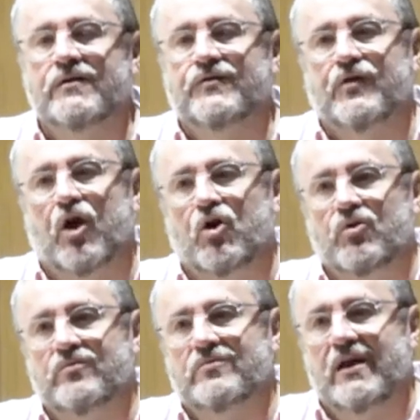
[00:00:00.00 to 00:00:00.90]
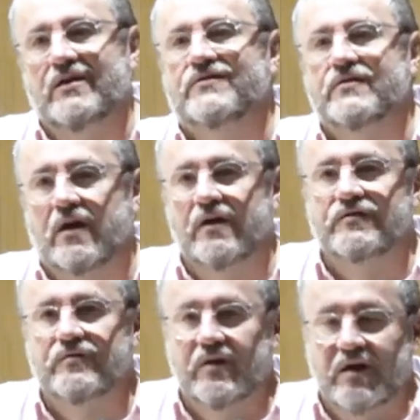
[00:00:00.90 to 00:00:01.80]
So then it's the
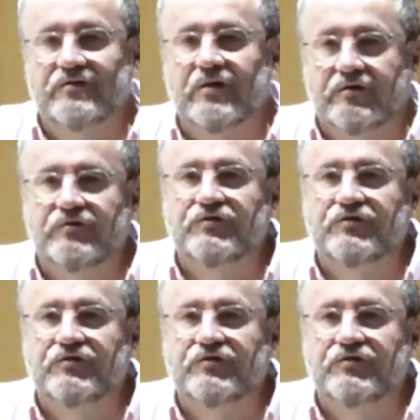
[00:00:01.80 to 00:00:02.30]
case of the anti